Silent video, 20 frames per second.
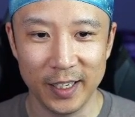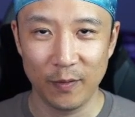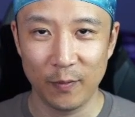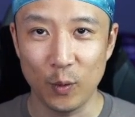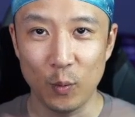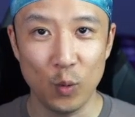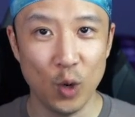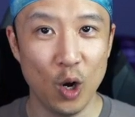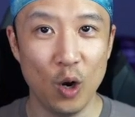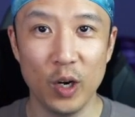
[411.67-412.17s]
For
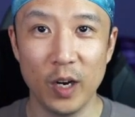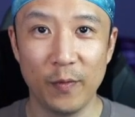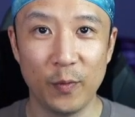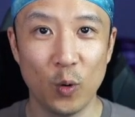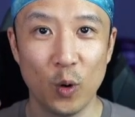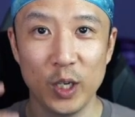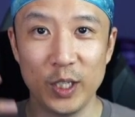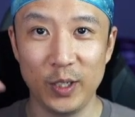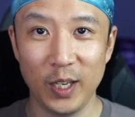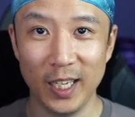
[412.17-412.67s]
Rogue, of
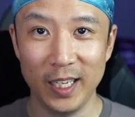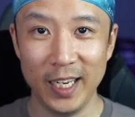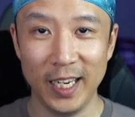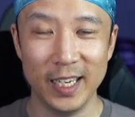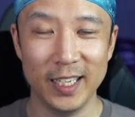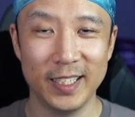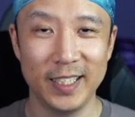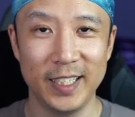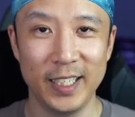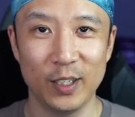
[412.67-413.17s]
course, you need to
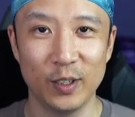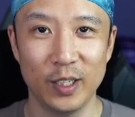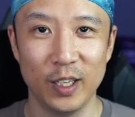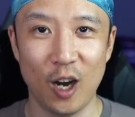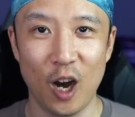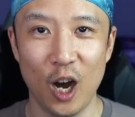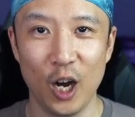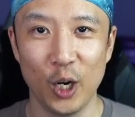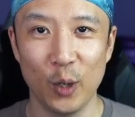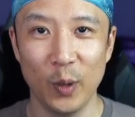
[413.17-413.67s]
steal the
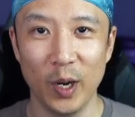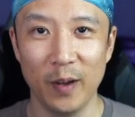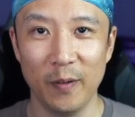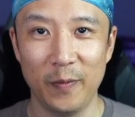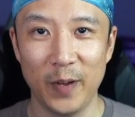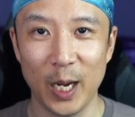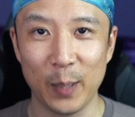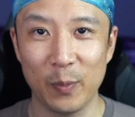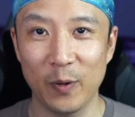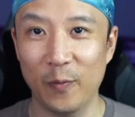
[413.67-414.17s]
ongoing
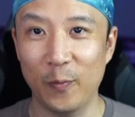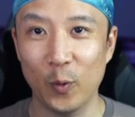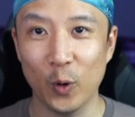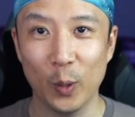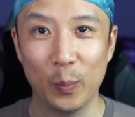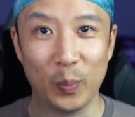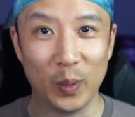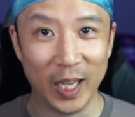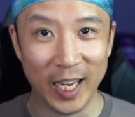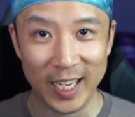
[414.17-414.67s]
effect before
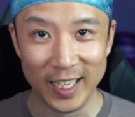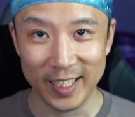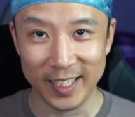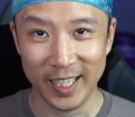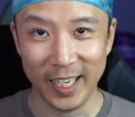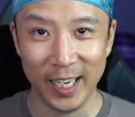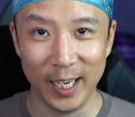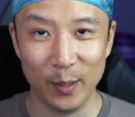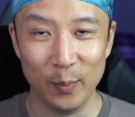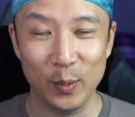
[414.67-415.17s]

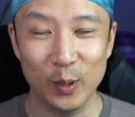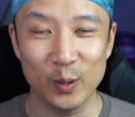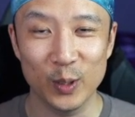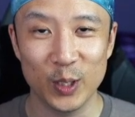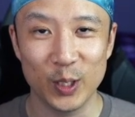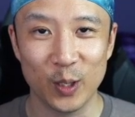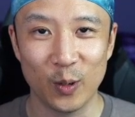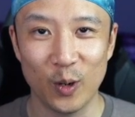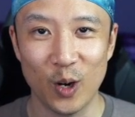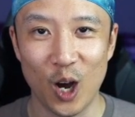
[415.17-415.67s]
placing
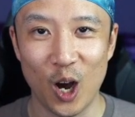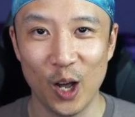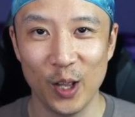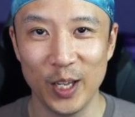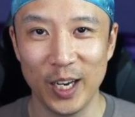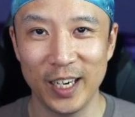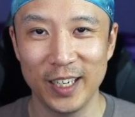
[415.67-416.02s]
Moonstone on there.